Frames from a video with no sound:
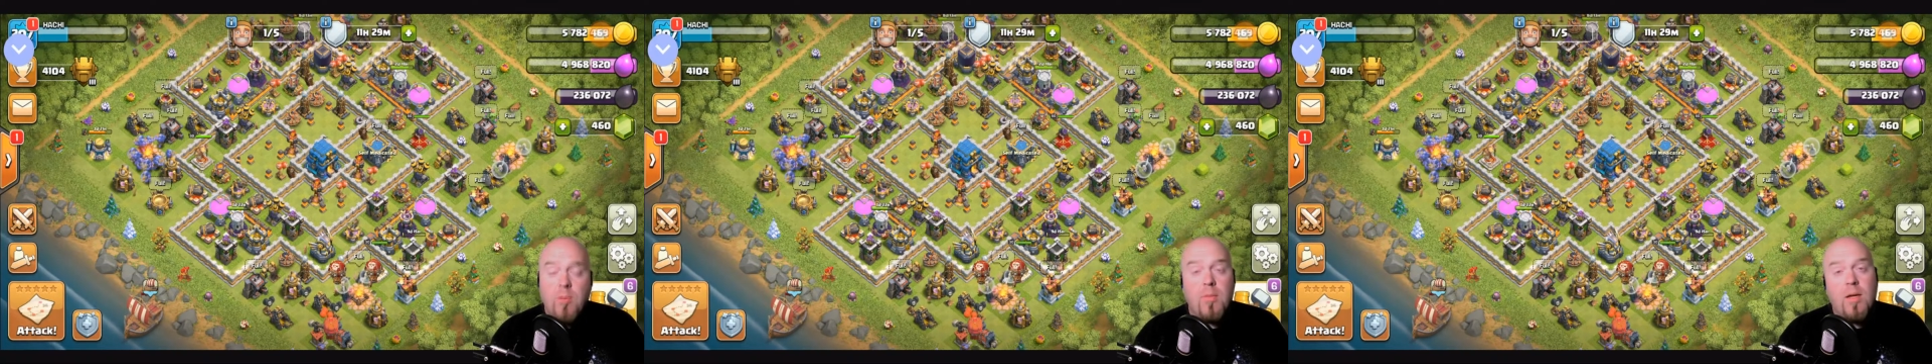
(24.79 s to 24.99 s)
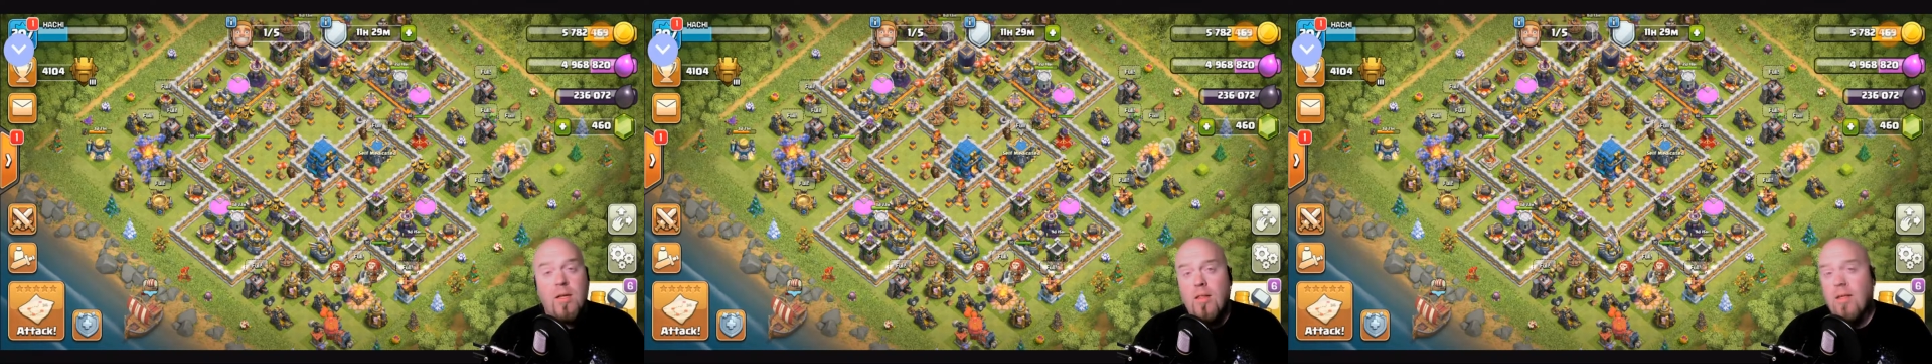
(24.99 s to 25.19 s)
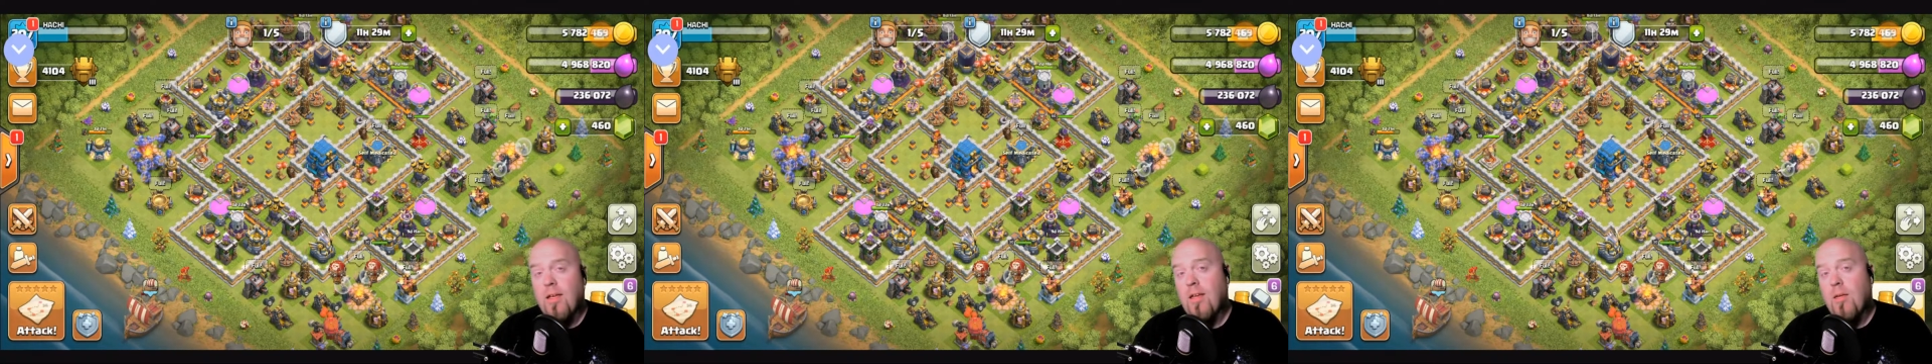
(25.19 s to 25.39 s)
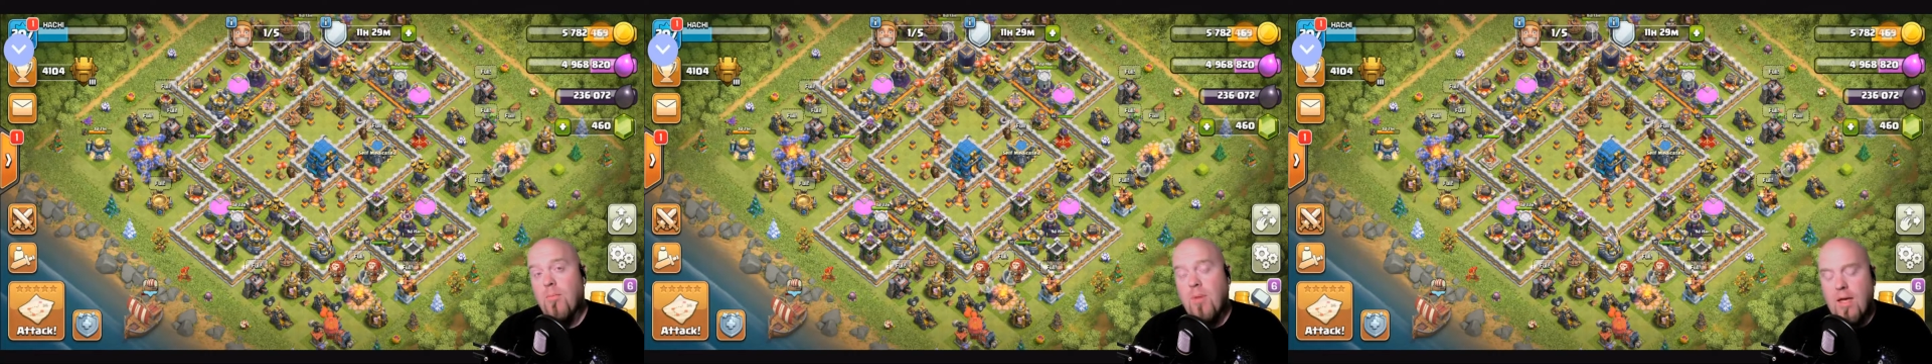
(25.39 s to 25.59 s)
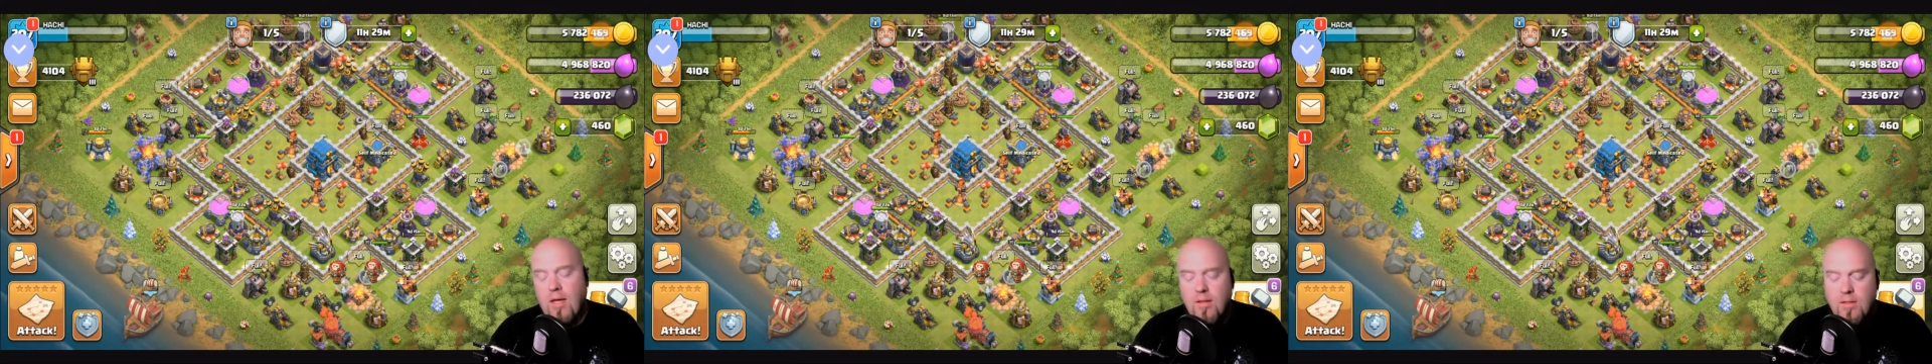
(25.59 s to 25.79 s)
in my clan
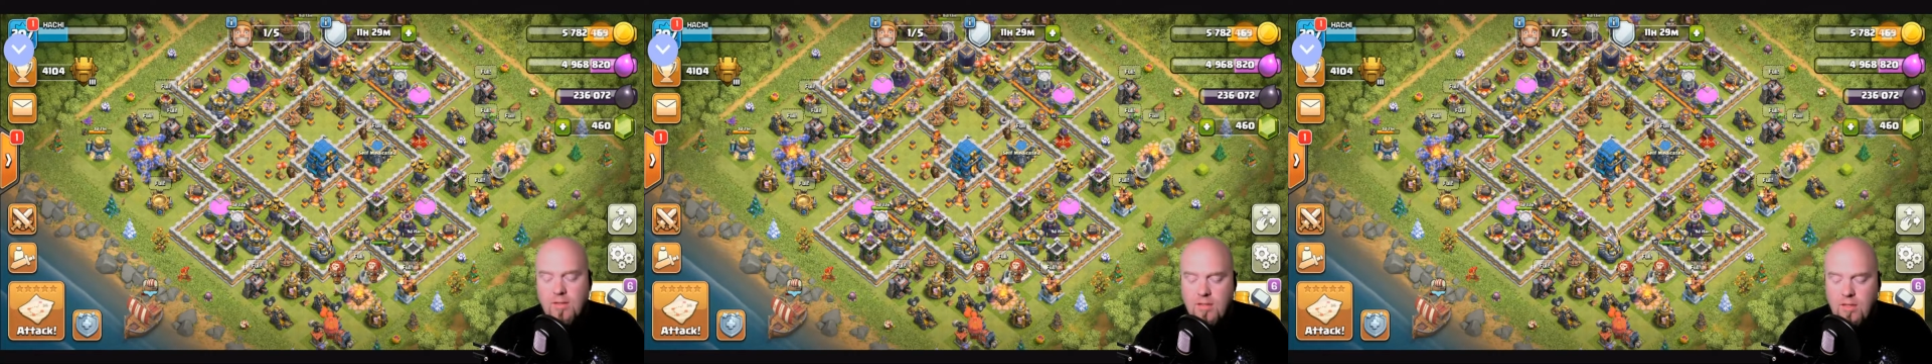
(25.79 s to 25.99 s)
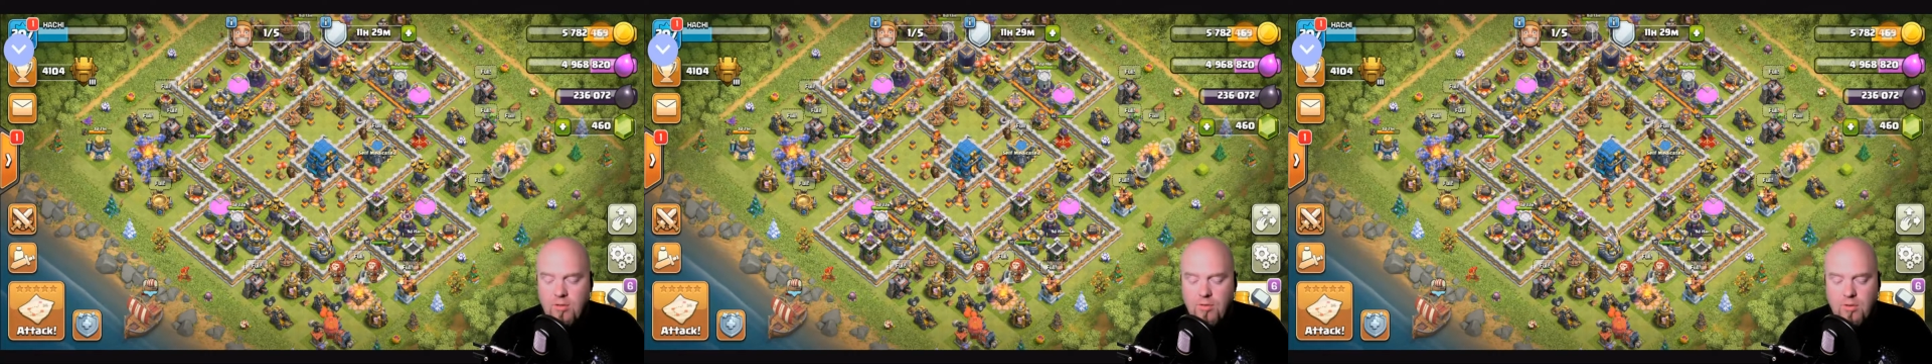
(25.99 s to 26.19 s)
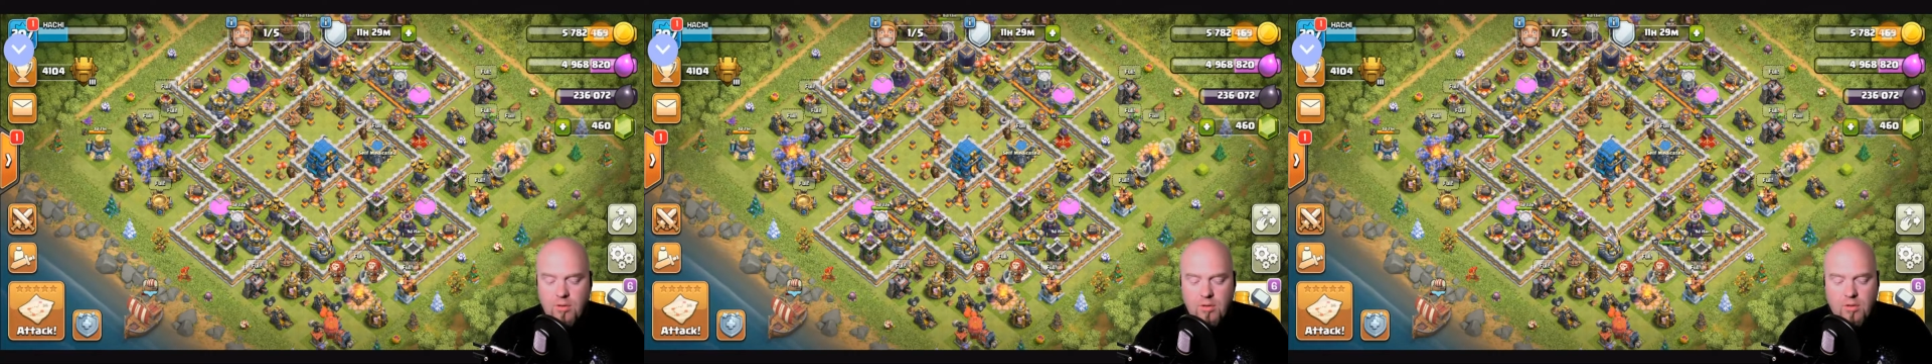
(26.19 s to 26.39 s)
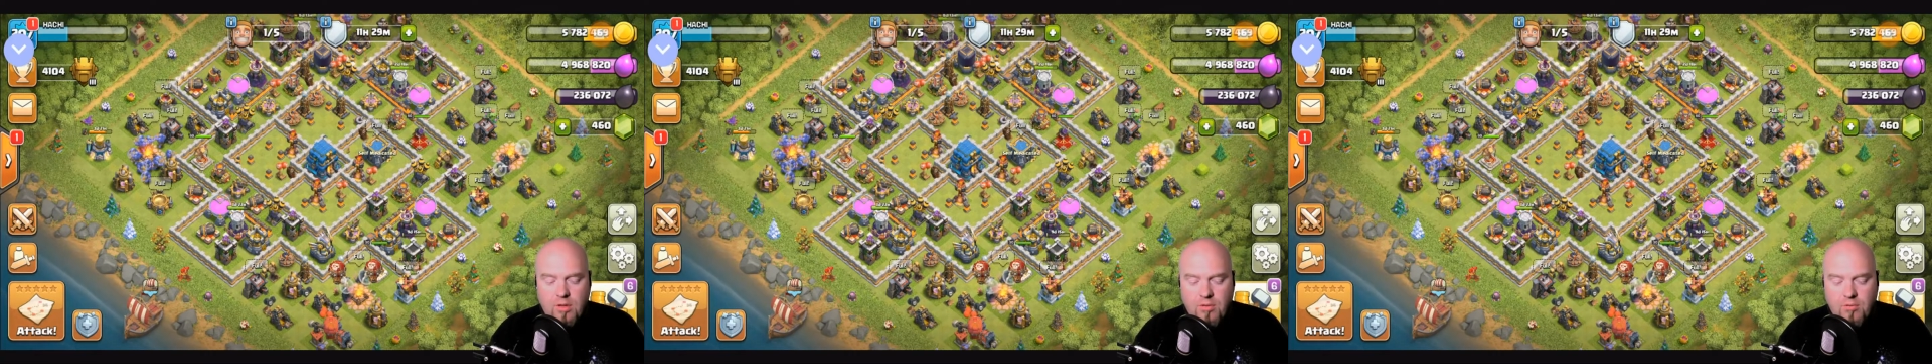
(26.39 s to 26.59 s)
named Alexander the